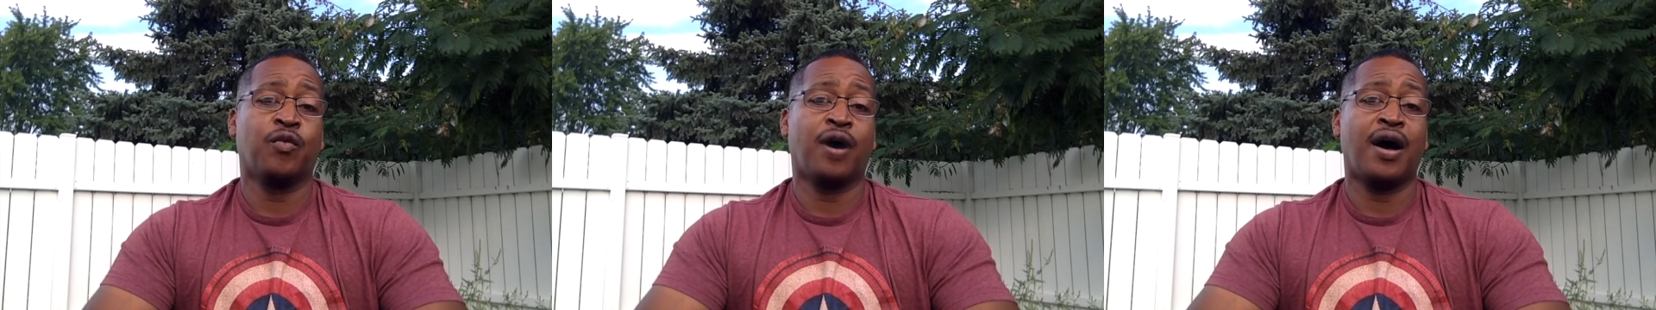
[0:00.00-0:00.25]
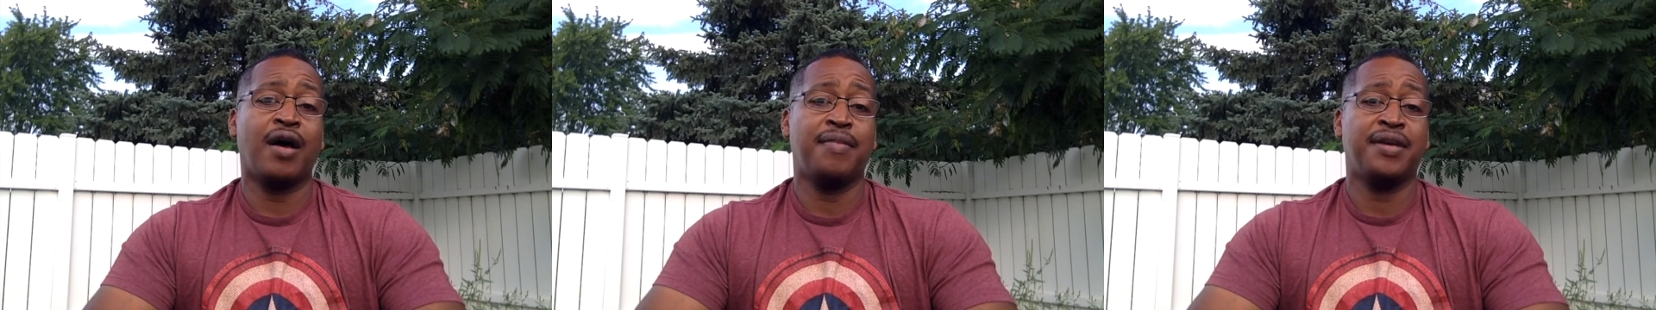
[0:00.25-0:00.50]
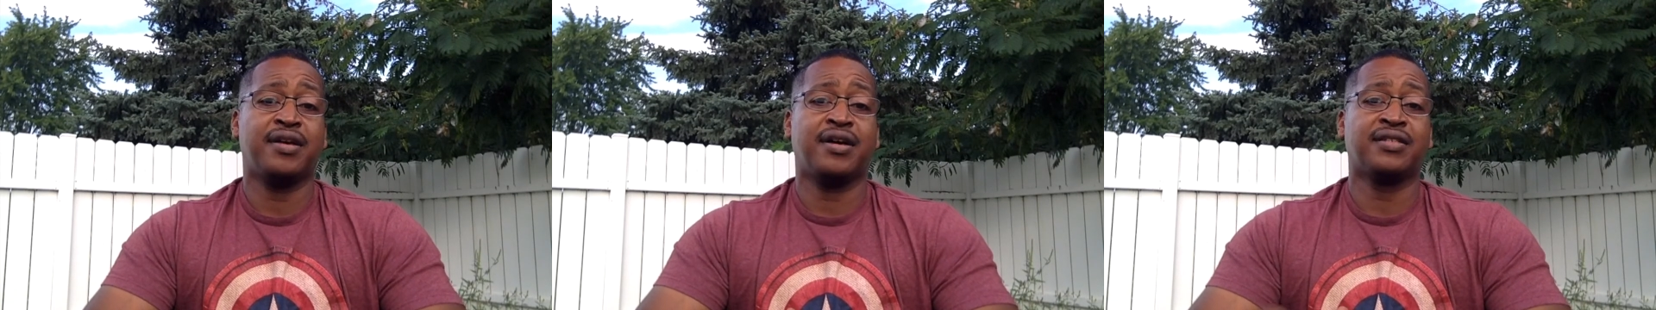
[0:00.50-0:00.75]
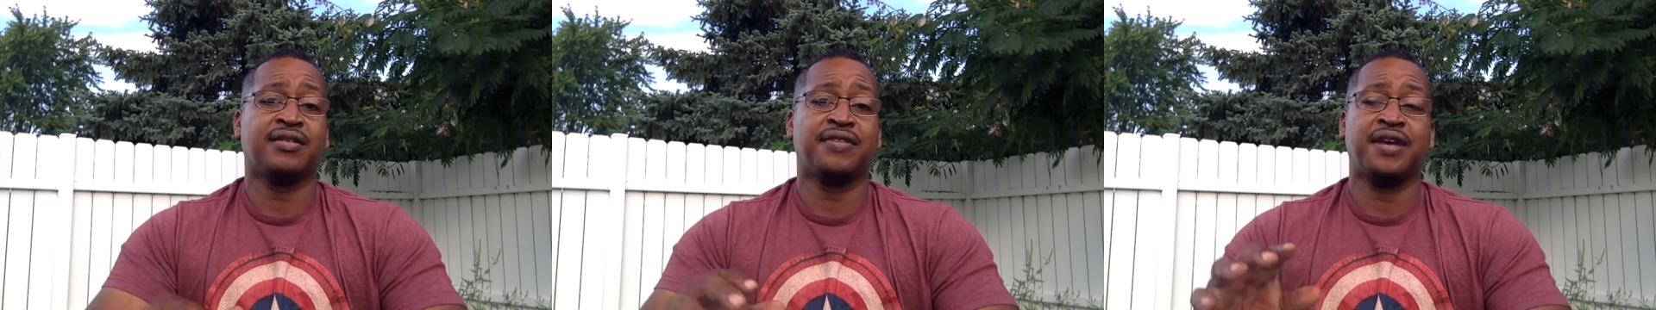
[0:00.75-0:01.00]
Why?
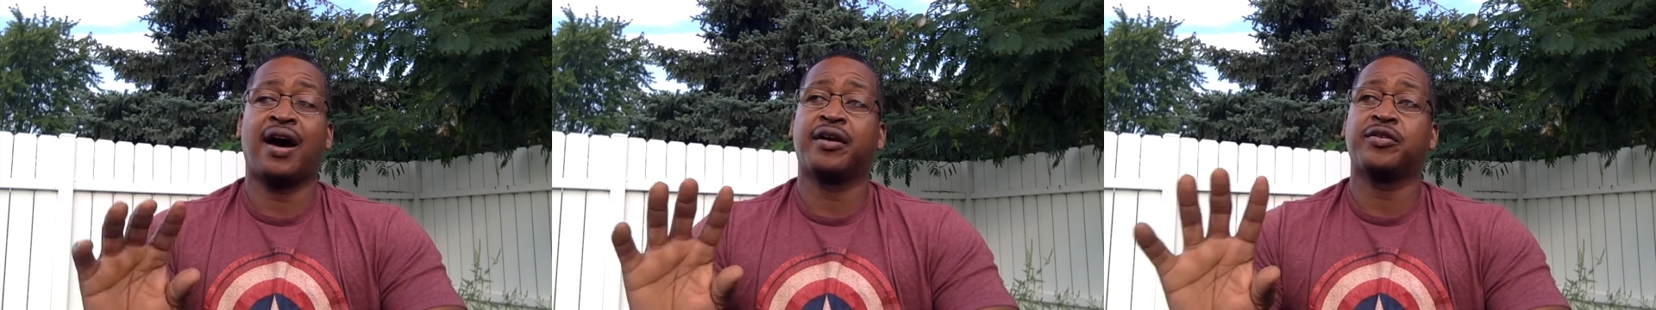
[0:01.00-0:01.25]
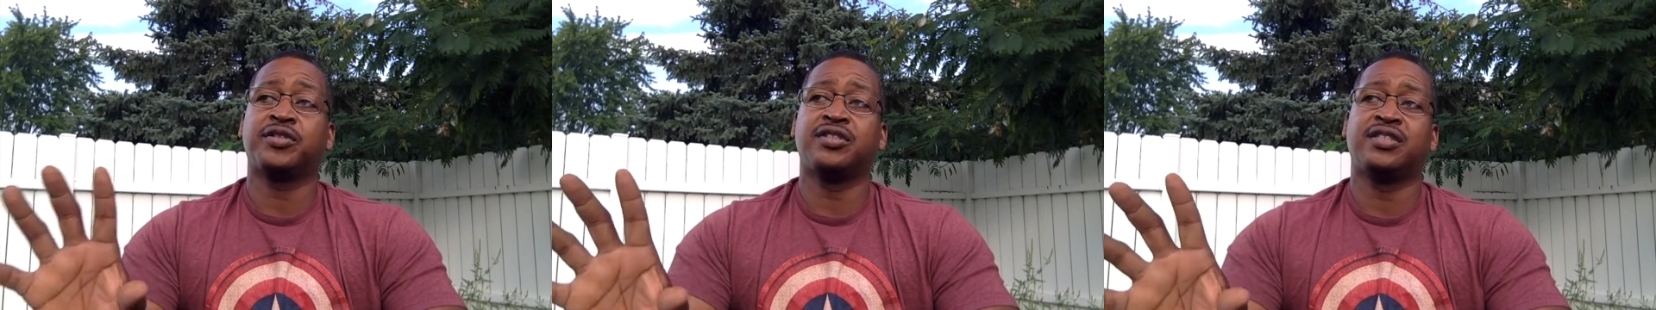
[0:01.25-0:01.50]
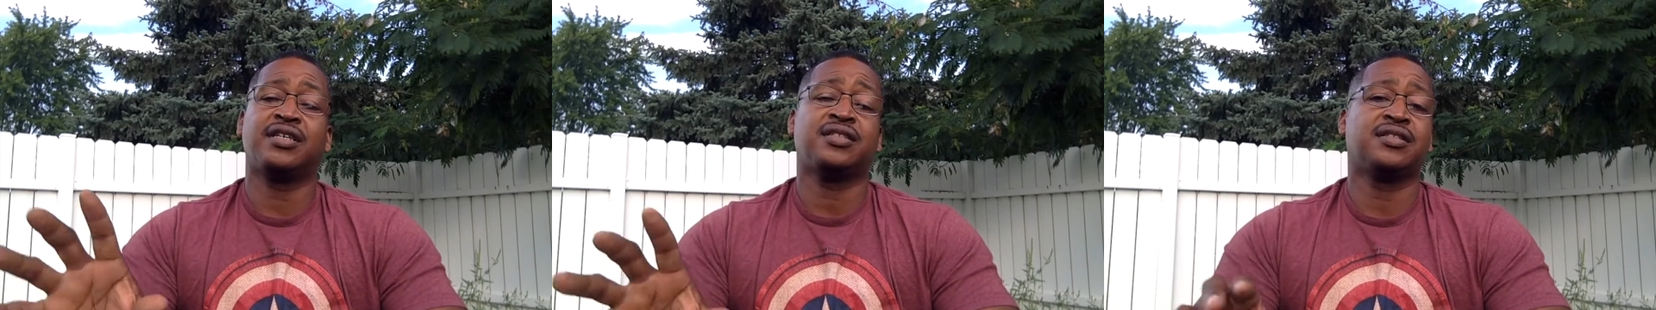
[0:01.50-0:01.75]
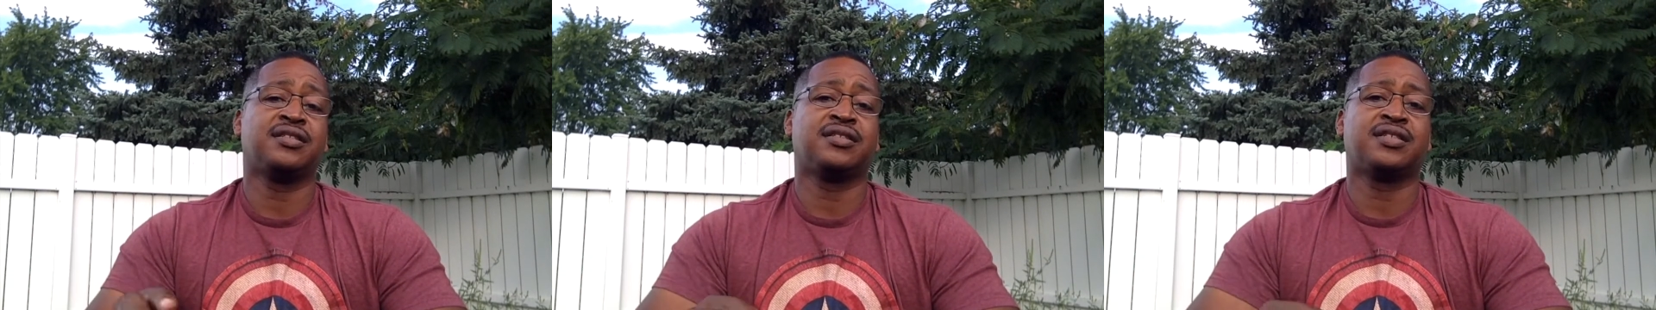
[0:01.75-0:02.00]
Because of the
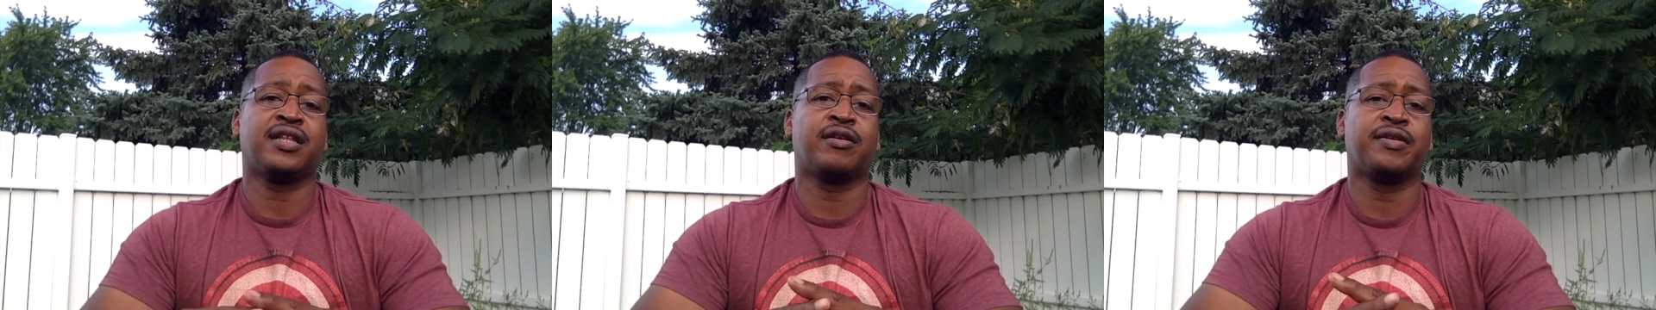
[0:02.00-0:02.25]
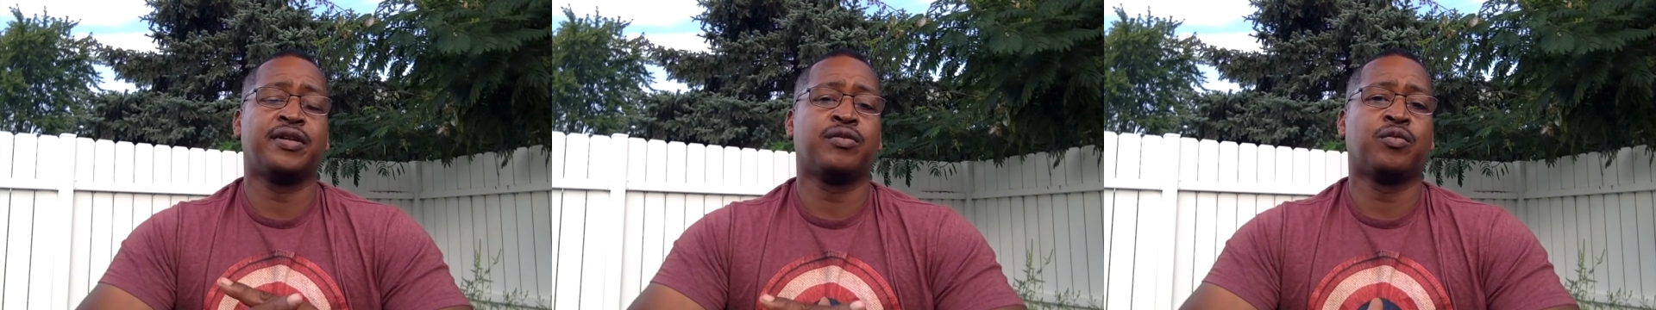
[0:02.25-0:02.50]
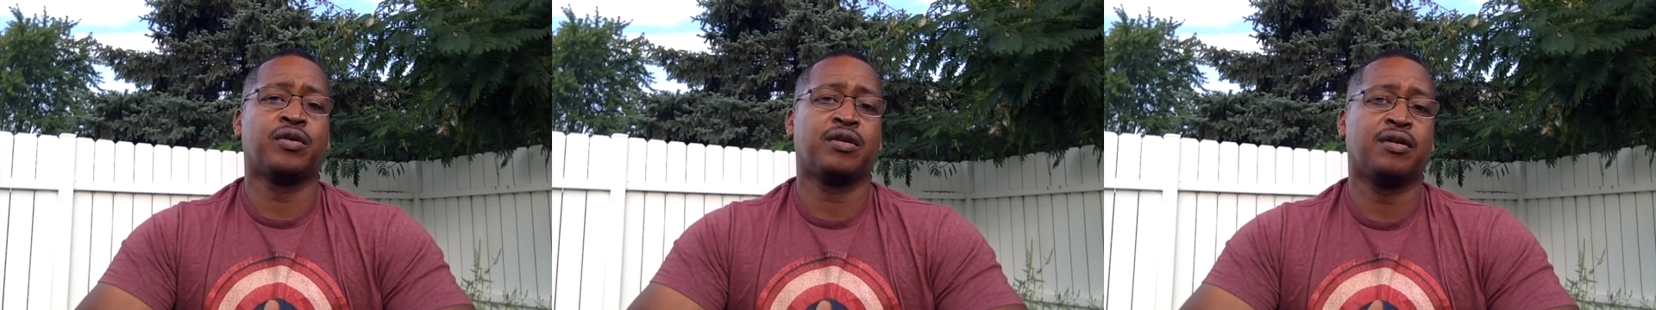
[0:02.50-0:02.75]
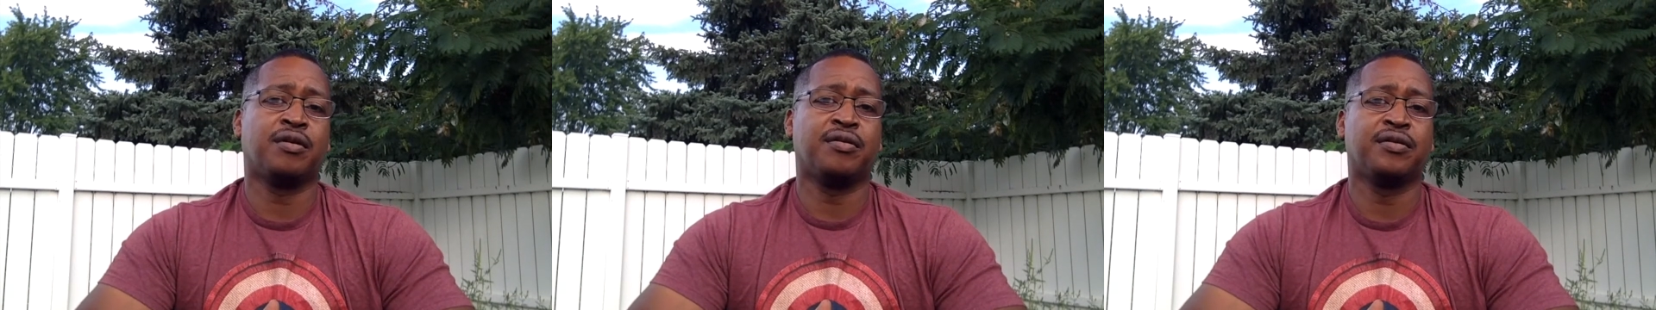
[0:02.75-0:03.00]
auto-suggestions that are in the
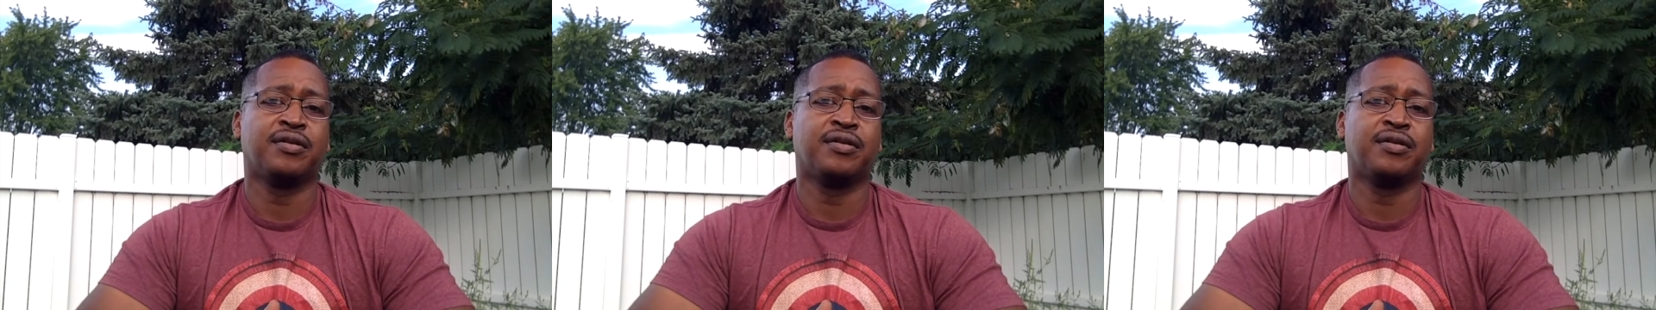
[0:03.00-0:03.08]
world.